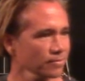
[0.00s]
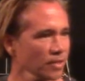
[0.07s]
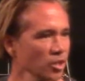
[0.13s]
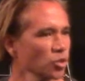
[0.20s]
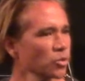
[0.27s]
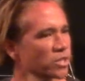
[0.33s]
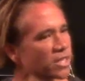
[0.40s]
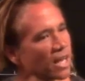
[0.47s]

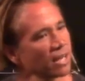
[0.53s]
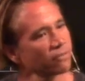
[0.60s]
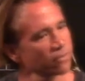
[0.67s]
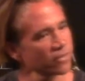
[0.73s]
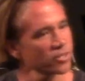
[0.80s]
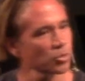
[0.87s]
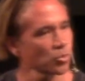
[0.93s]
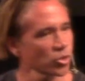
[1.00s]
you would die
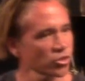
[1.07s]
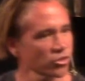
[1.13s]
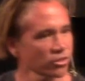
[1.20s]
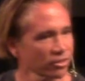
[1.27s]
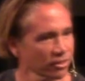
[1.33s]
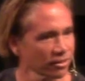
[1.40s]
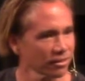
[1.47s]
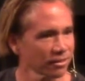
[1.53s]
for this
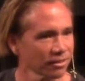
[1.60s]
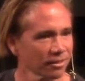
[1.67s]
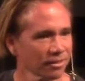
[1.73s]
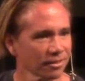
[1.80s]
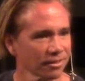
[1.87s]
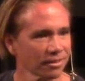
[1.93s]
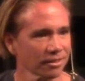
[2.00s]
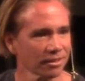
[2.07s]
person.
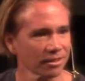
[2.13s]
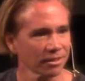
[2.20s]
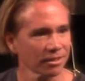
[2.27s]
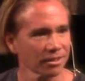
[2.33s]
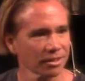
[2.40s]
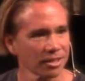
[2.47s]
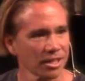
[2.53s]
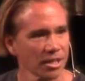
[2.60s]

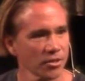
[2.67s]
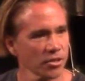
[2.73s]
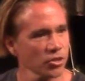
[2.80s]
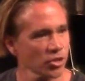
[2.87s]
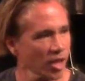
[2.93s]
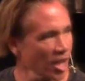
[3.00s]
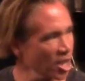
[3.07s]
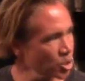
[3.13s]

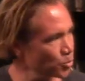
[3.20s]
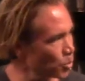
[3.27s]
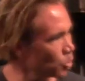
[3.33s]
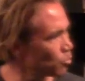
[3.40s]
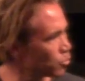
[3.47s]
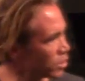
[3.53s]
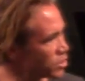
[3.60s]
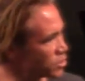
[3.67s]
This gospel
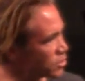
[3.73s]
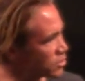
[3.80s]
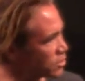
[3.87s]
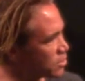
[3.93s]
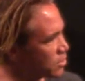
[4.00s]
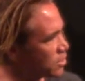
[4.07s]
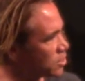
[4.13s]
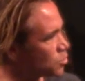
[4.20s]
brings us
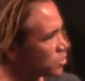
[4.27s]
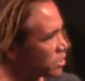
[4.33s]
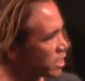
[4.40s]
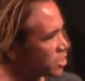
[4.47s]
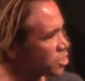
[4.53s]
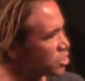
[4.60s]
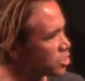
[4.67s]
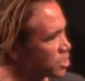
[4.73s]
into these
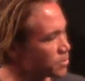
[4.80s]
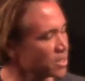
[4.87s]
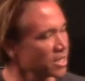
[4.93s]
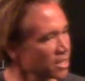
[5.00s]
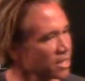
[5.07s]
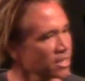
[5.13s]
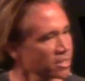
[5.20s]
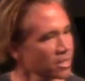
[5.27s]
relationships.
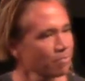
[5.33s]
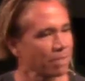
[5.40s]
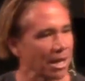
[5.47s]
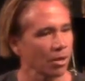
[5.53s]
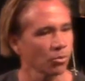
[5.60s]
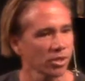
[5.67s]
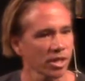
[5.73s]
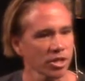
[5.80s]
It is
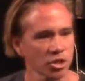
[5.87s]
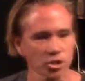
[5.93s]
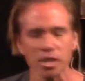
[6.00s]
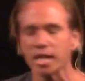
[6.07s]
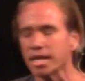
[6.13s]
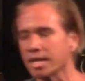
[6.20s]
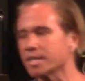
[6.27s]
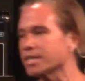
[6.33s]
about relation.
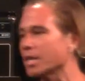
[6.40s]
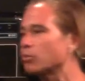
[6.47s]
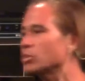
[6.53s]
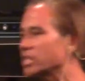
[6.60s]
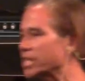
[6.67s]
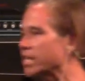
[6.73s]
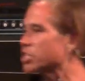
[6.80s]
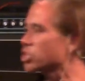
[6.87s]
It is a
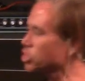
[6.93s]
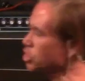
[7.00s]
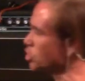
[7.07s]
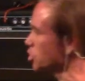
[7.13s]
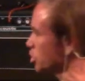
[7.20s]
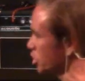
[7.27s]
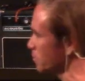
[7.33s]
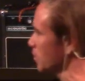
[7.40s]

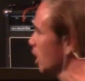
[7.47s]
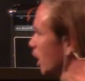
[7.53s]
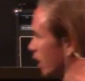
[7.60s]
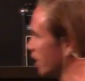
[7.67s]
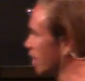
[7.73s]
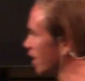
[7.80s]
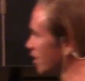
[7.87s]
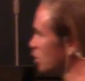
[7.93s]
relationship
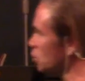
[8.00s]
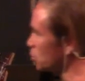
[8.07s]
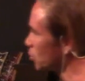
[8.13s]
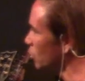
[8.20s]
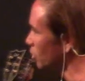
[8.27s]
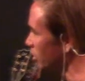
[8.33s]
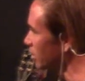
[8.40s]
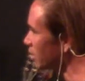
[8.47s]

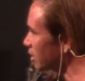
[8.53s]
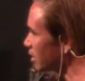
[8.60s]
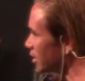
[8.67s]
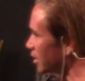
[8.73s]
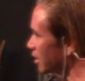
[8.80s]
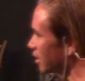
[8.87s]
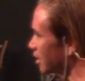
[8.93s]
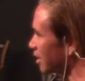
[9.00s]
gospel.
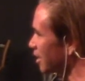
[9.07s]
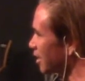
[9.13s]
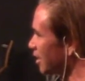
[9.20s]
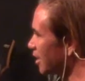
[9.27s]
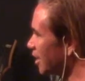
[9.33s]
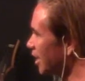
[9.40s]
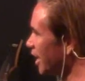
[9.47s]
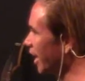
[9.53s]

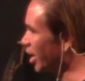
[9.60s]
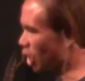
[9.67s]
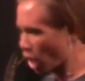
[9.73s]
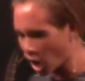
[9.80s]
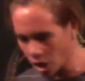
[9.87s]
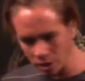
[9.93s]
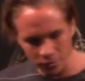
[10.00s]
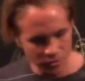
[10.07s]
And
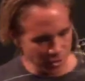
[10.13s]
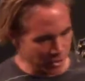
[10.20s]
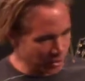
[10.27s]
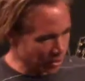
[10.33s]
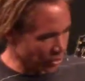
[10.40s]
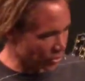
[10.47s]
all of these little